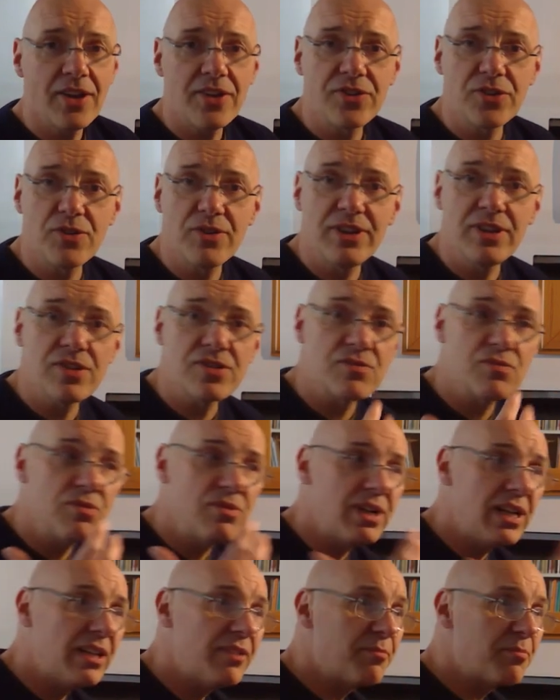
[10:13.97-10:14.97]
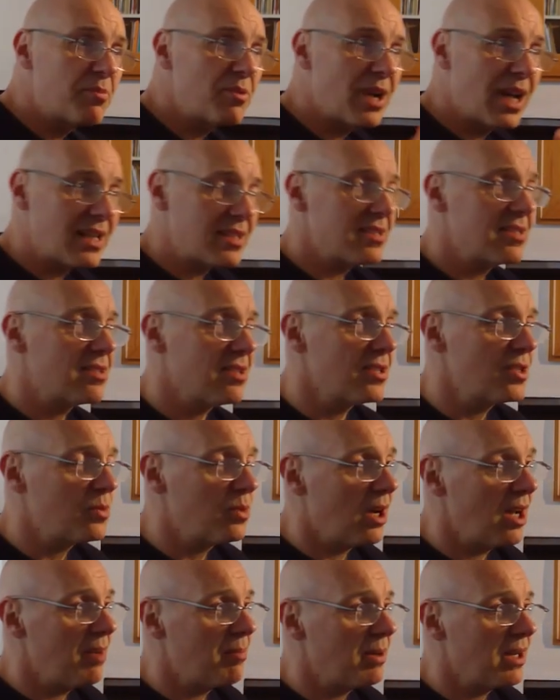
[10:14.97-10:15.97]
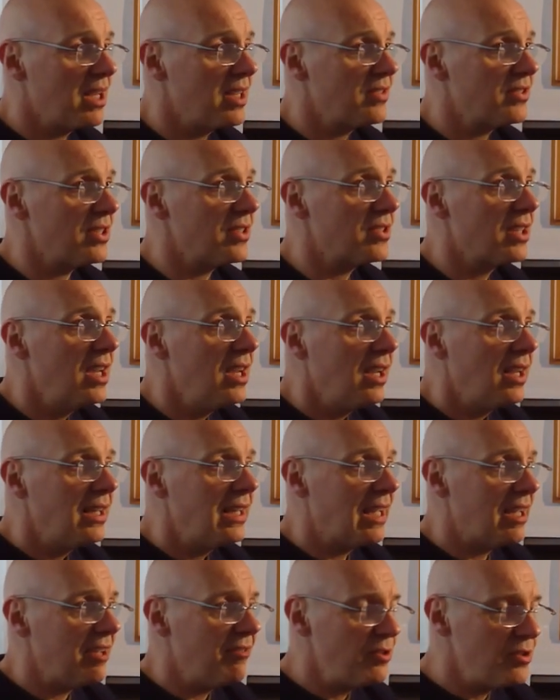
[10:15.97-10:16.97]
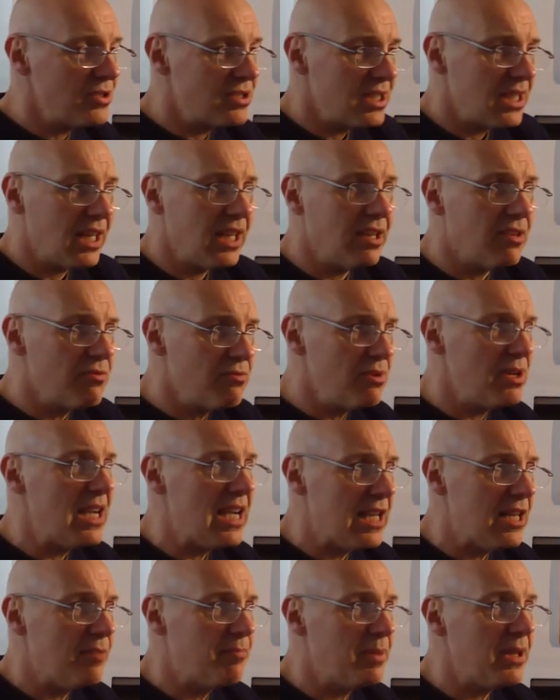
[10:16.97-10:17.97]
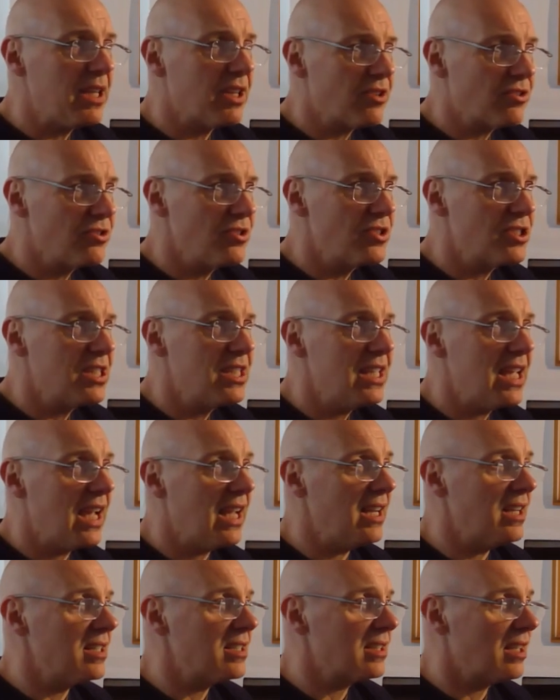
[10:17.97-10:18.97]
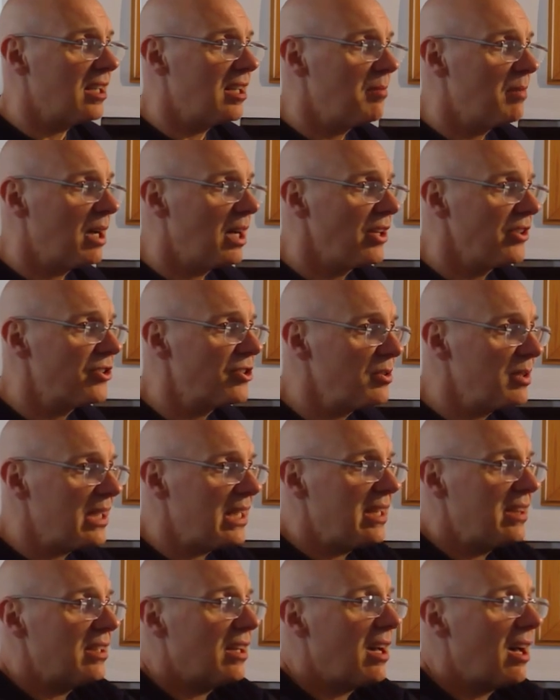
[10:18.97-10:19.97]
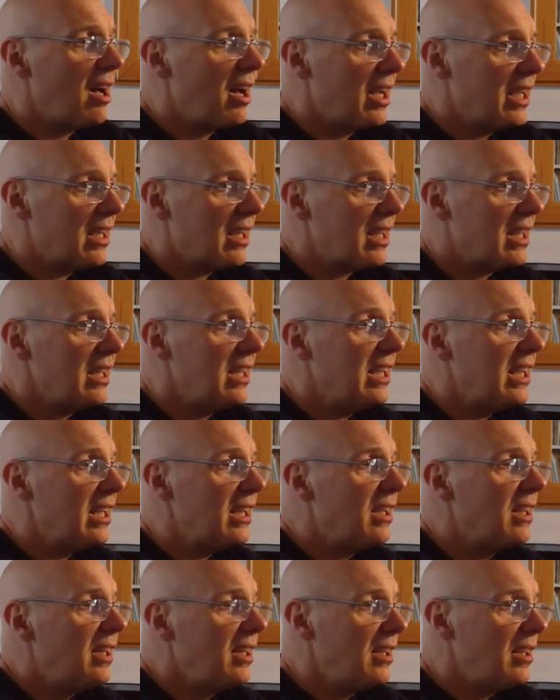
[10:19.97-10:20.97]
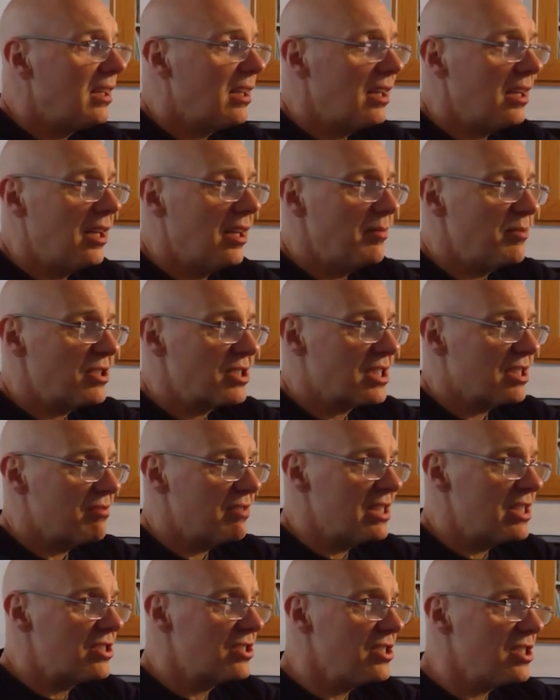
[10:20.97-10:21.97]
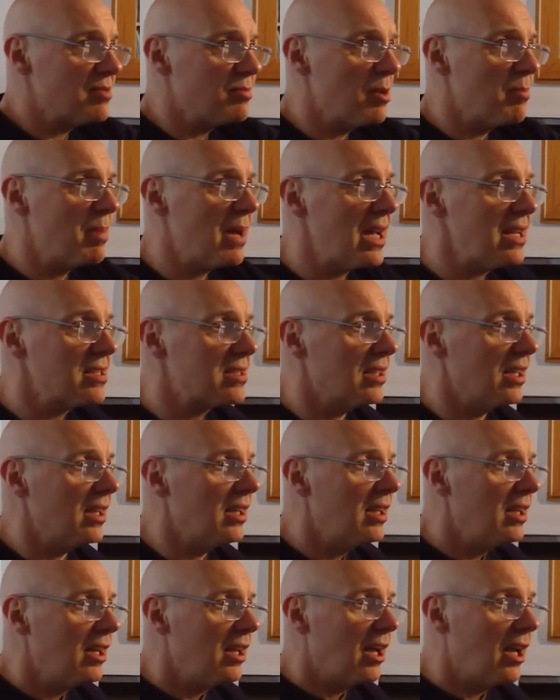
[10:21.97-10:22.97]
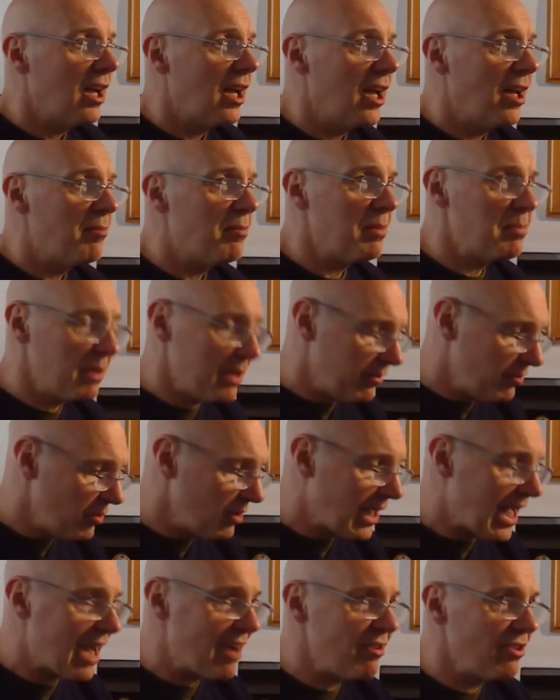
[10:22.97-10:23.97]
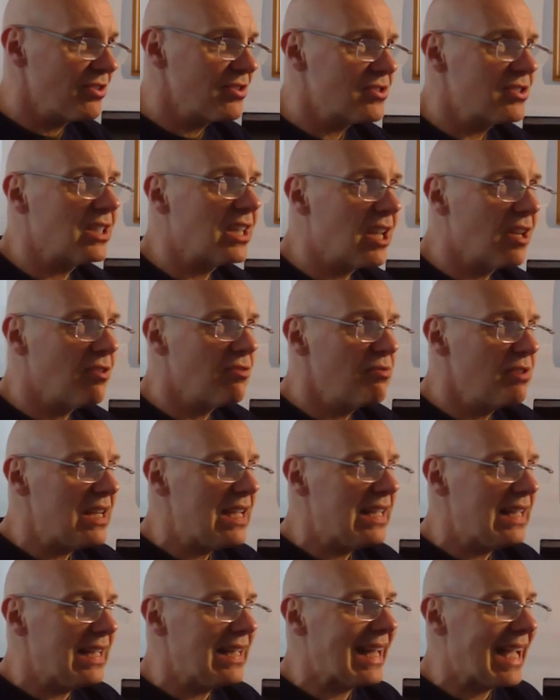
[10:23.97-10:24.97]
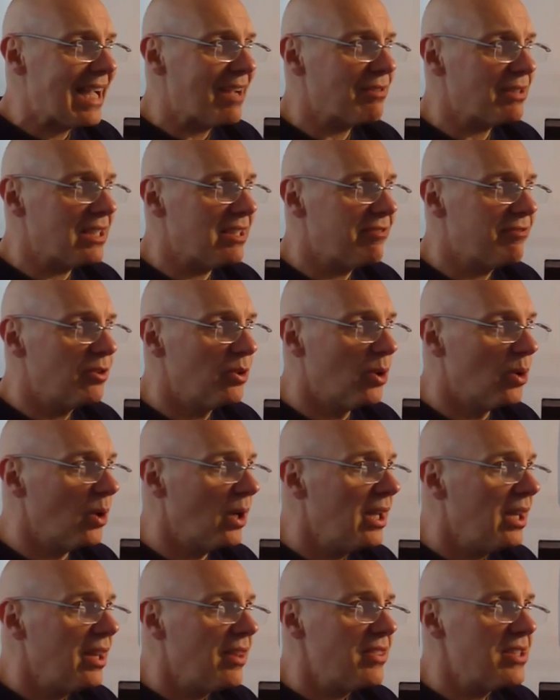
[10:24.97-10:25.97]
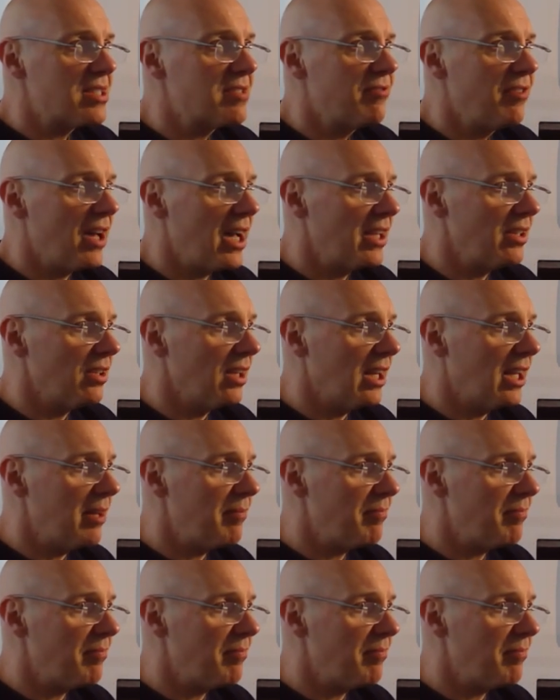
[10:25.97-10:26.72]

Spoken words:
you're in this, really practice those quiet places. Now, if you're singing it really big through to the end, I'll do it in the higher key, just 'cause it really suits me better. But if you carry on singing really loudly for this final,